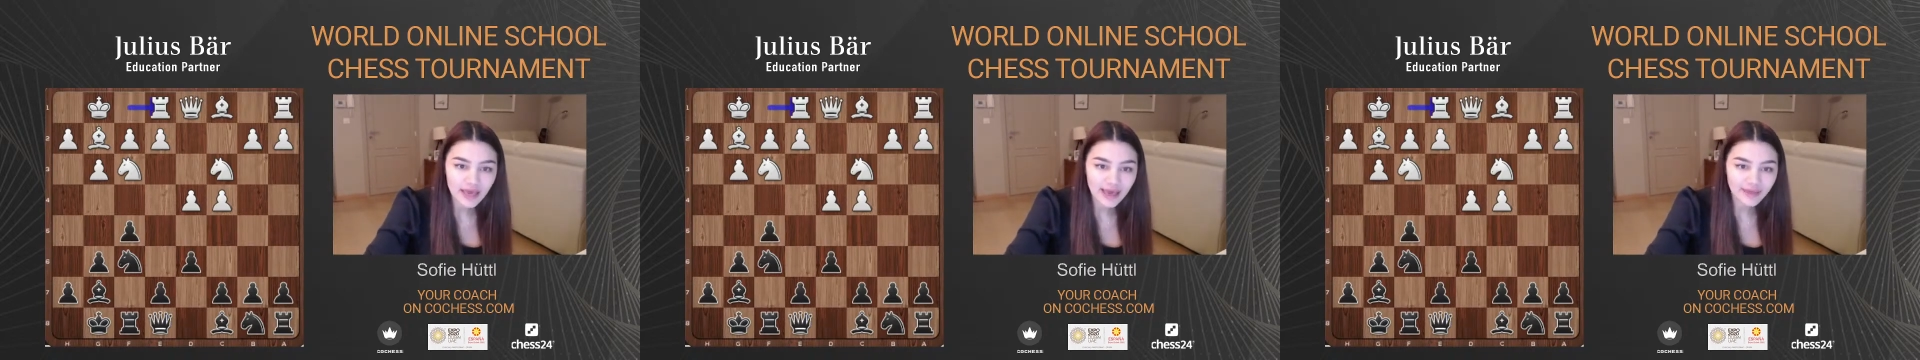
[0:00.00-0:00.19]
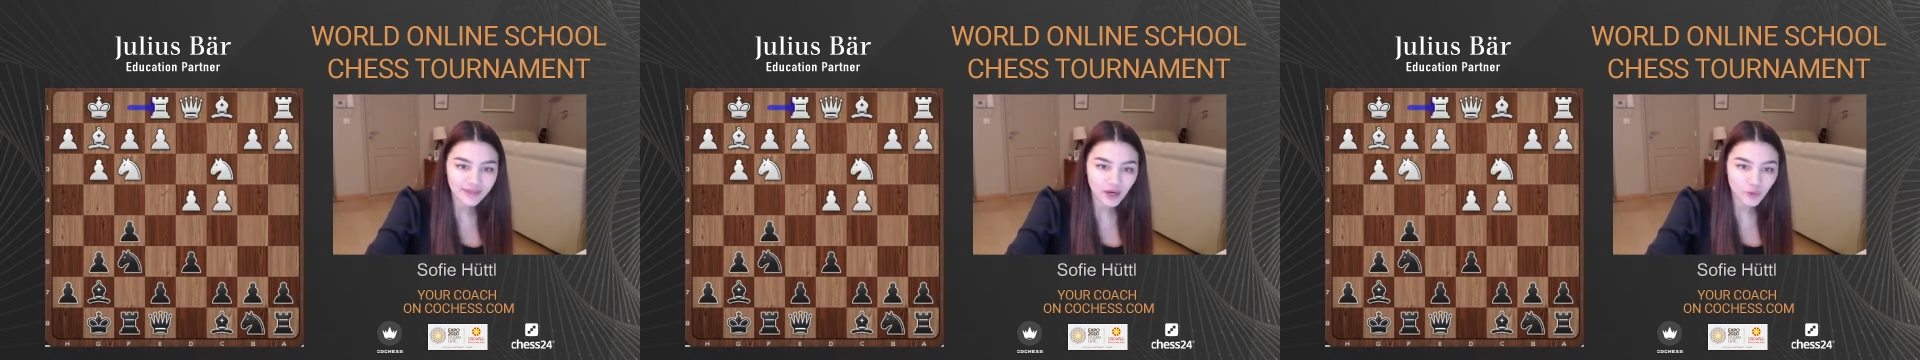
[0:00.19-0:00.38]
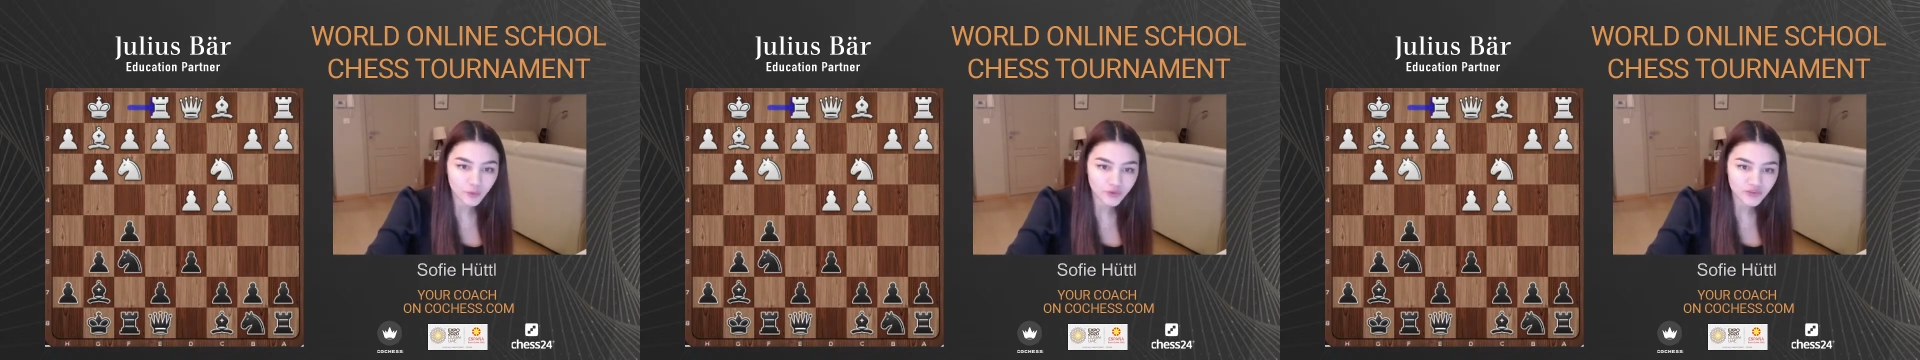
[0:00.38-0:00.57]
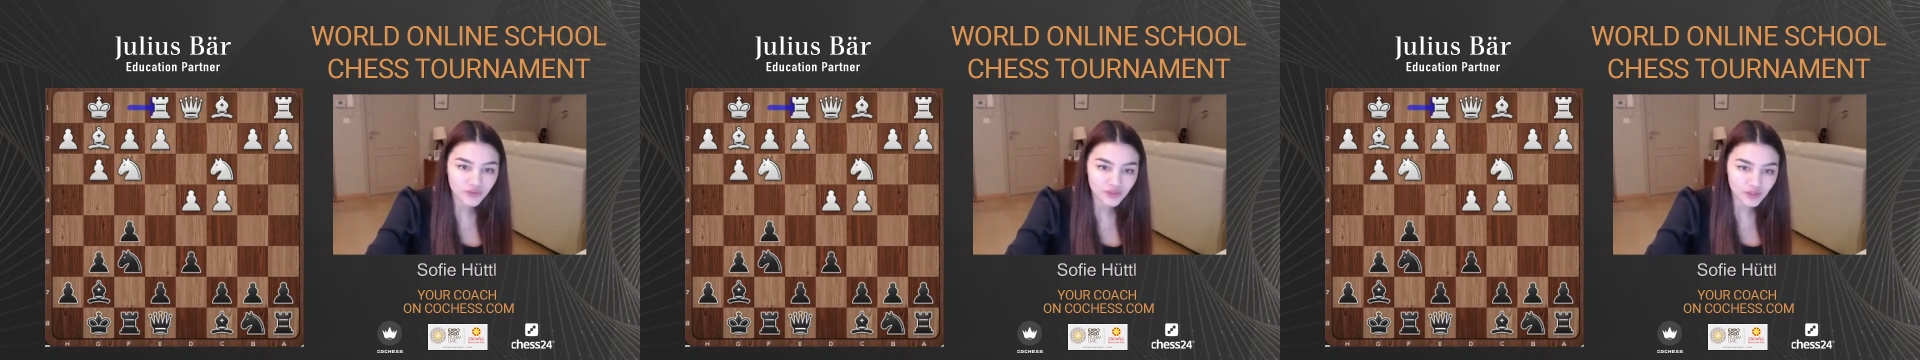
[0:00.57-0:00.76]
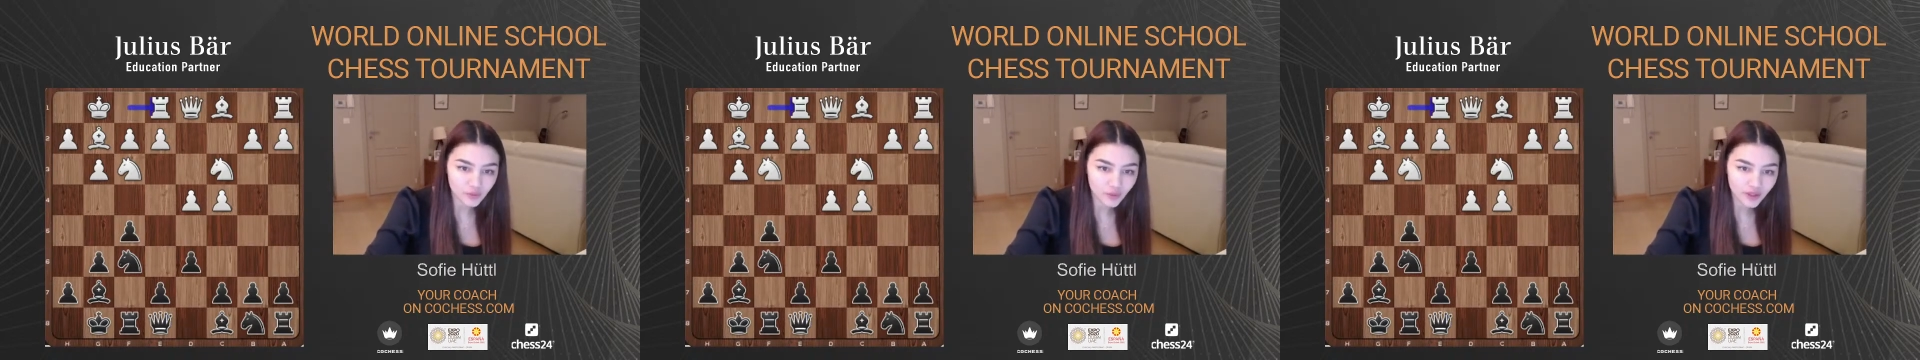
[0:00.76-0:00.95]
and now rook
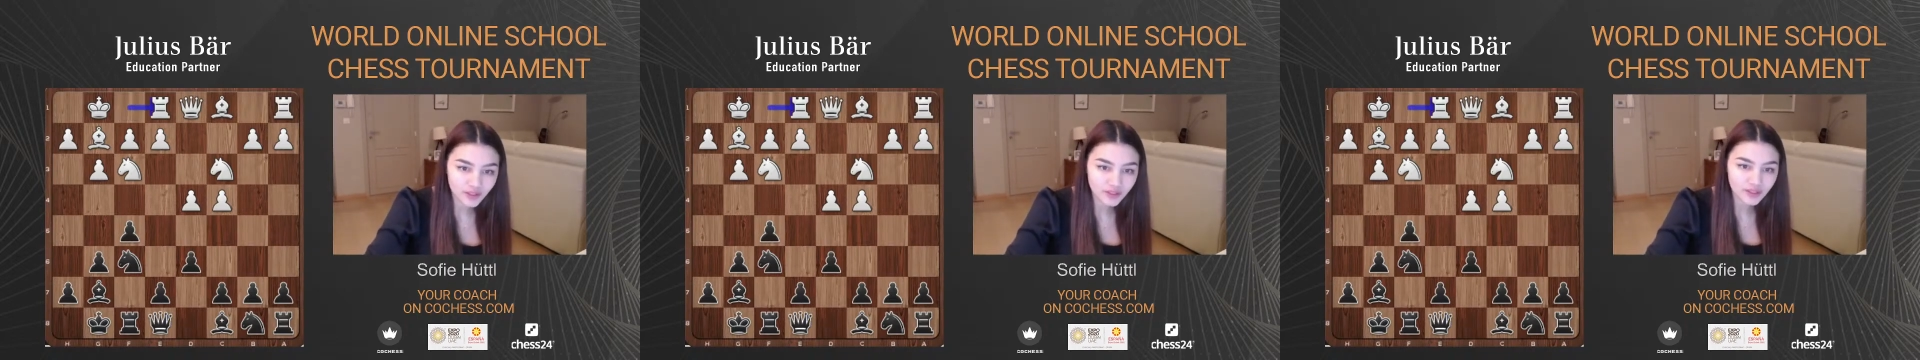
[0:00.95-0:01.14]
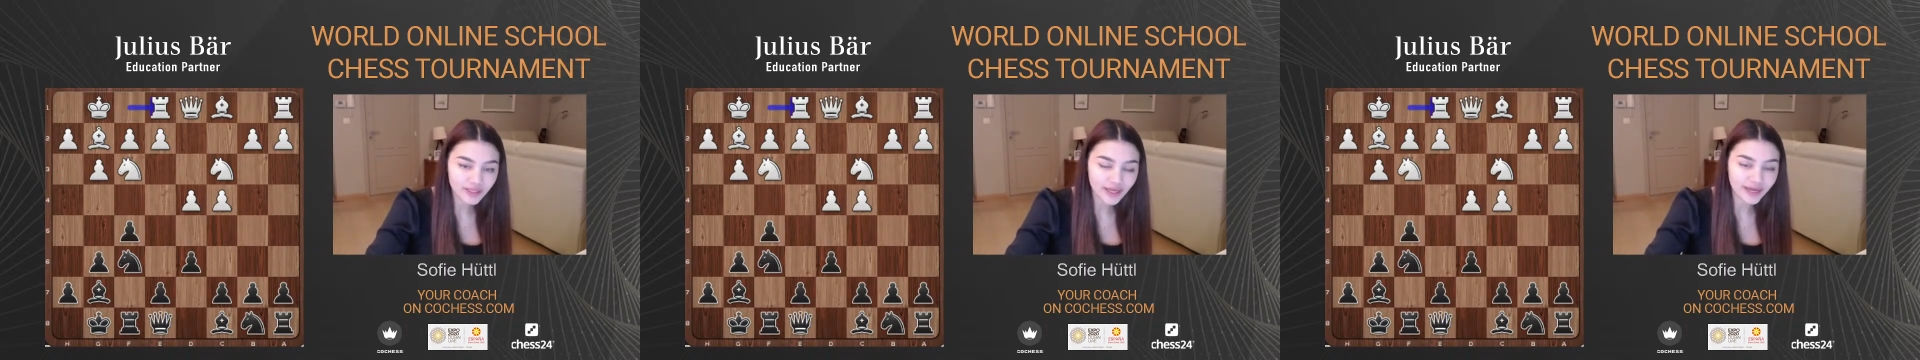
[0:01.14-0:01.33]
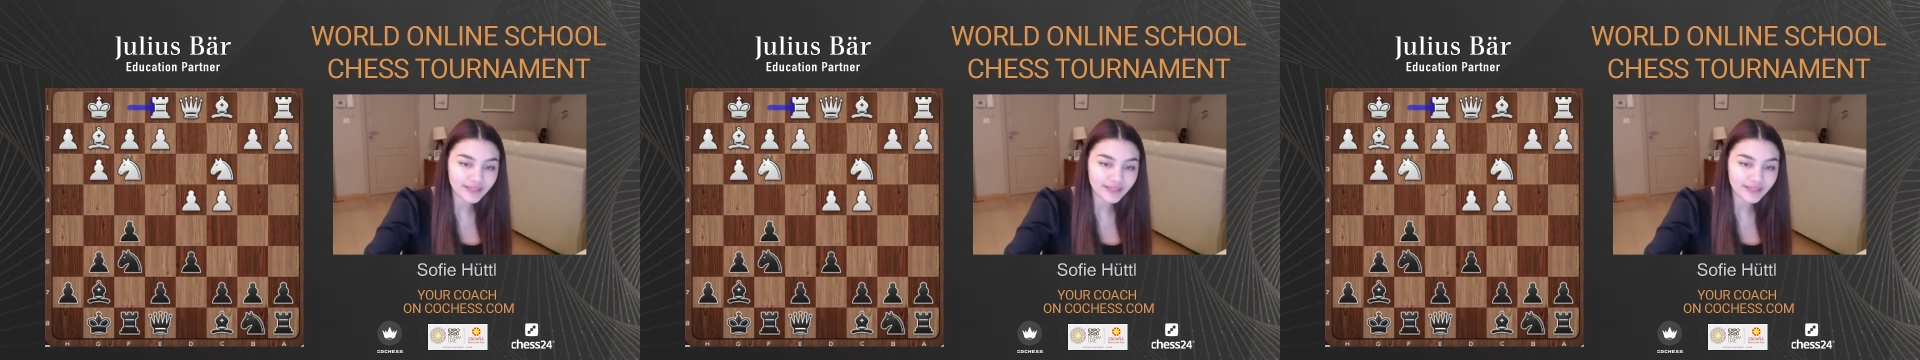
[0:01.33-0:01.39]
to e1.